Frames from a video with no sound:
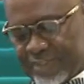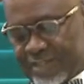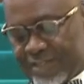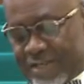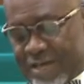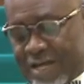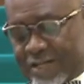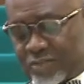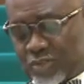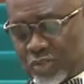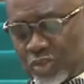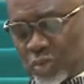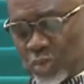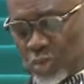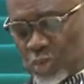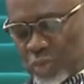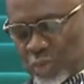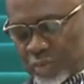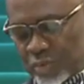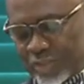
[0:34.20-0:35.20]
He has also
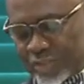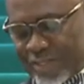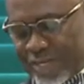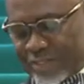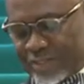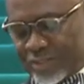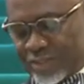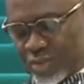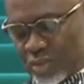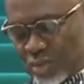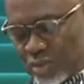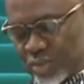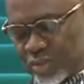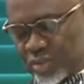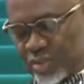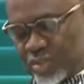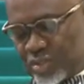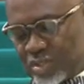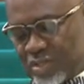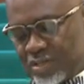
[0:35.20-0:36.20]
noted that those
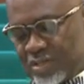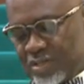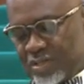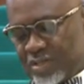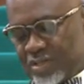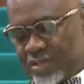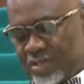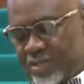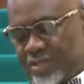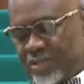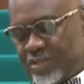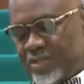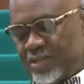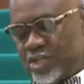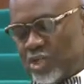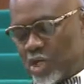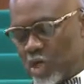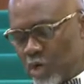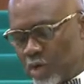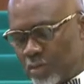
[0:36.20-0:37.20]

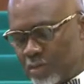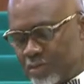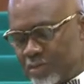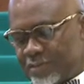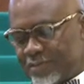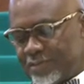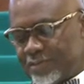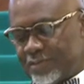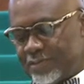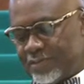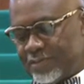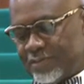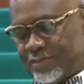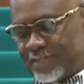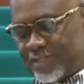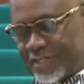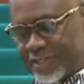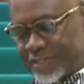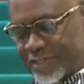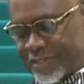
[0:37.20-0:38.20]

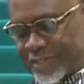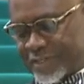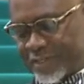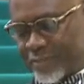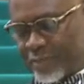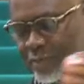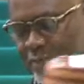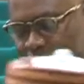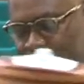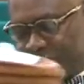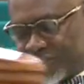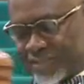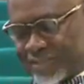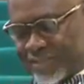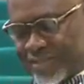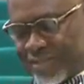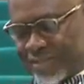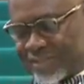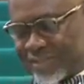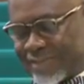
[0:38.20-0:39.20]
non-degradable
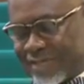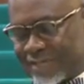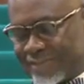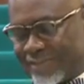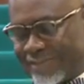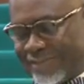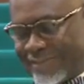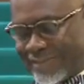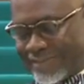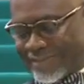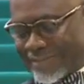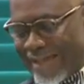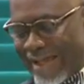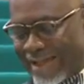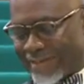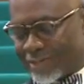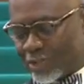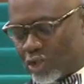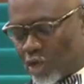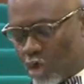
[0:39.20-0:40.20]
materials that litter
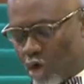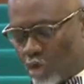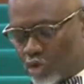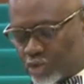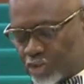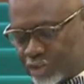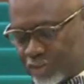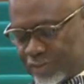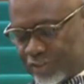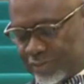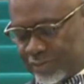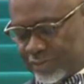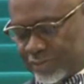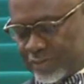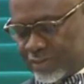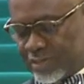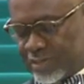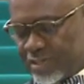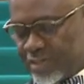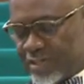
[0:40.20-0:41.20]
the country
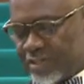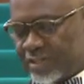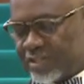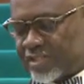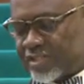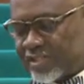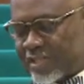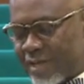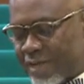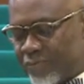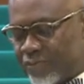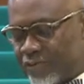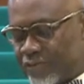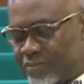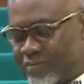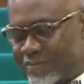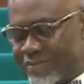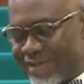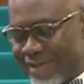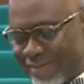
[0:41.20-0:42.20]
stay for
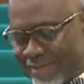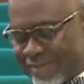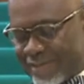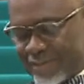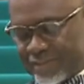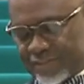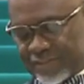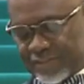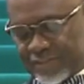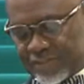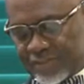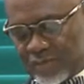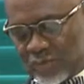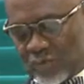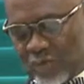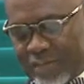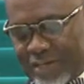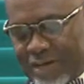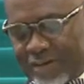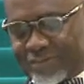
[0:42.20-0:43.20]
decades
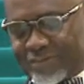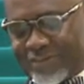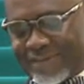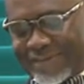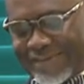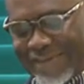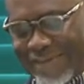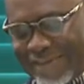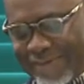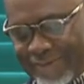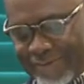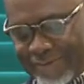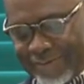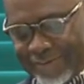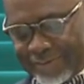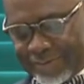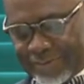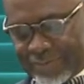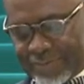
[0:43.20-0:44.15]
without decaying